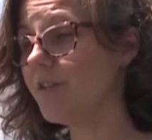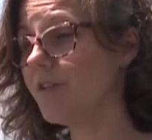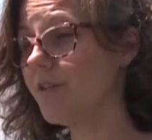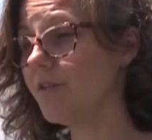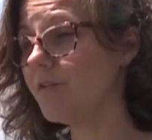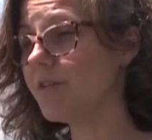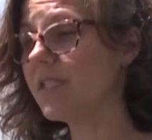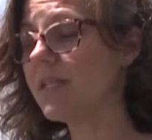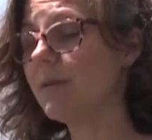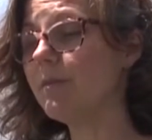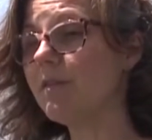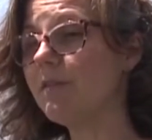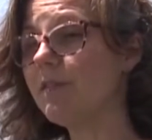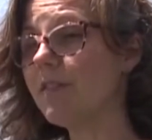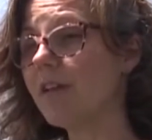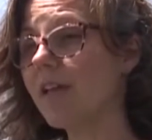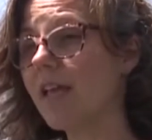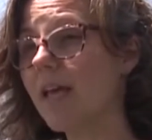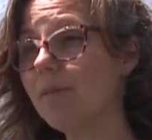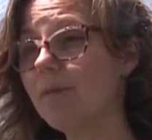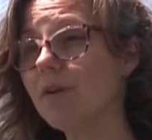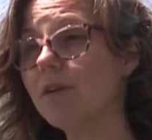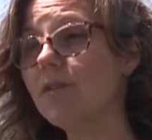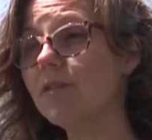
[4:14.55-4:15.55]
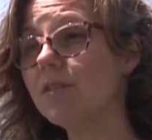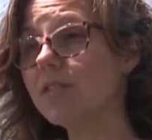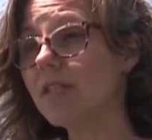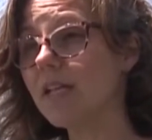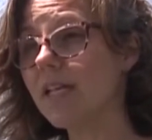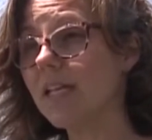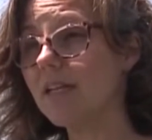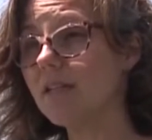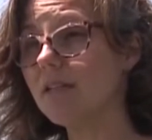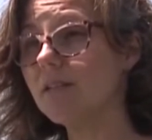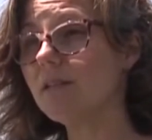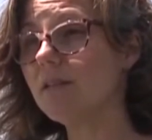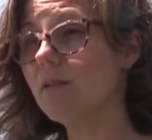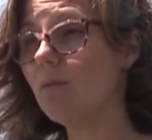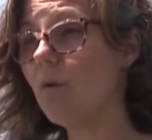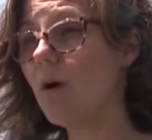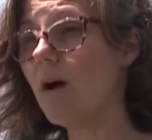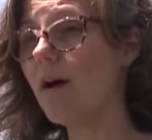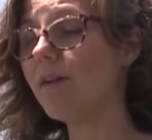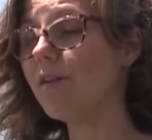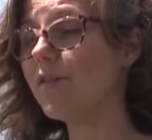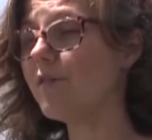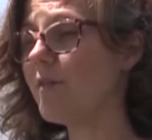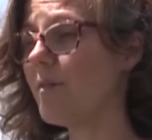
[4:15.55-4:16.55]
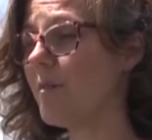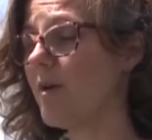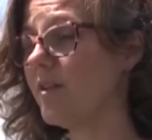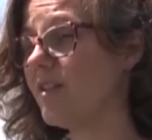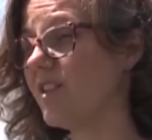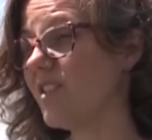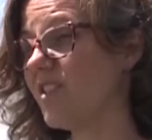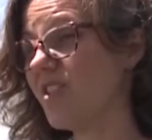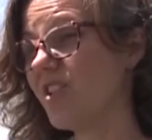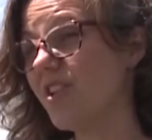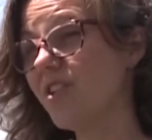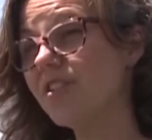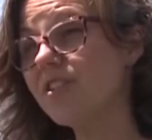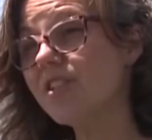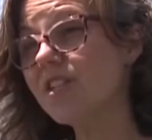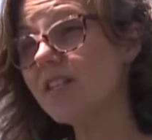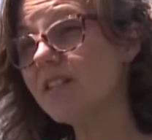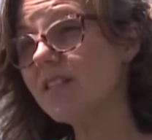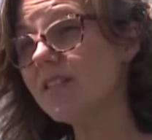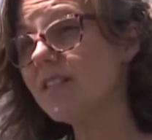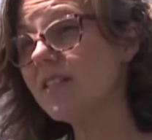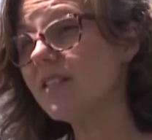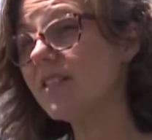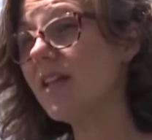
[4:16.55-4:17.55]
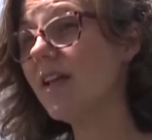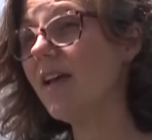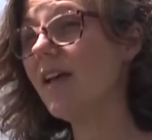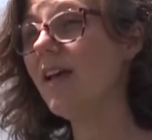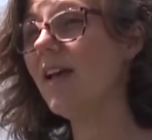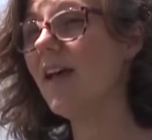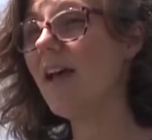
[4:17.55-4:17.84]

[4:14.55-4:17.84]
You know, some of the chemicals that get into the water from our detergents